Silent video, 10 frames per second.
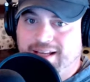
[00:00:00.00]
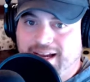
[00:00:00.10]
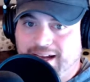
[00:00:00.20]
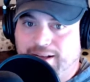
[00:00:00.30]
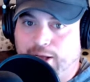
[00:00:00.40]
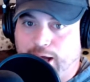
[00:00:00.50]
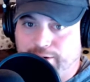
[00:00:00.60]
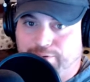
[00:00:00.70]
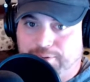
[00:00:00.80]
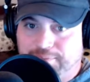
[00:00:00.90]
They had a lot
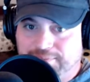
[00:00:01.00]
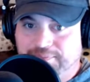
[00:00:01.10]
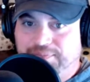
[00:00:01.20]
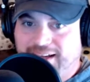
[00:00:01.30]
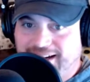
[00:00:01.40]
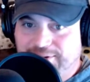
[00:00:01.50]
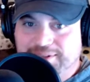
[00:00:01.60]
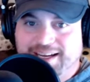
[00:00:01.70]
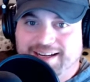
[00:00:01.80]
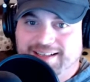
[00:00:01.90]
of them, and it
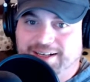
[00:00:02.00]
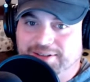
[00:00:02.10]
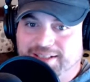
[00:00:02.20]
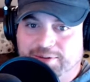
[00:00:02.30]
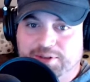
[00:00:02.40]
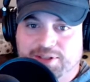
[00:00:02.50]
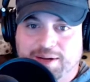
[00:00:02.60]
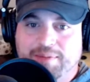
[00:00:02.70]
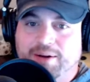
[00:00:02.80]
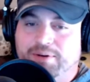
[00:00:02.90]
was, there was
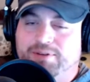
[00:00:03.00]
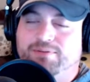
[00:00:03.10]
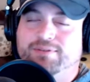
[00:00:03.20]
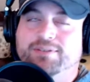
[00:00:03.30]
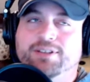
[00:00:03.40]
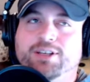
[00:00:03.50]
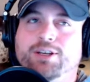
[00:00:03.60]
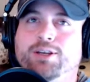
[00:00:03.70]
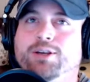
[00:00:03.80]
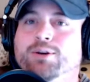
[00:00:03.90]
some that were
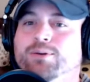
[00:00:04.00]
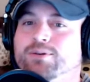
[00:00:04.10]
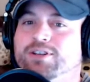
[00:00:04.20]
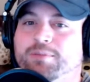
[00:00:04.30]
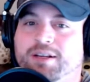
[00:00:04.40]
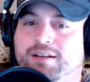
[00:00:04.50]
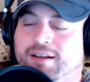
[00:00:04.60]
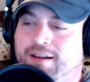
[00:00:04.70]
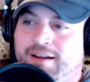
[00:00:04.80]
huge. I mean,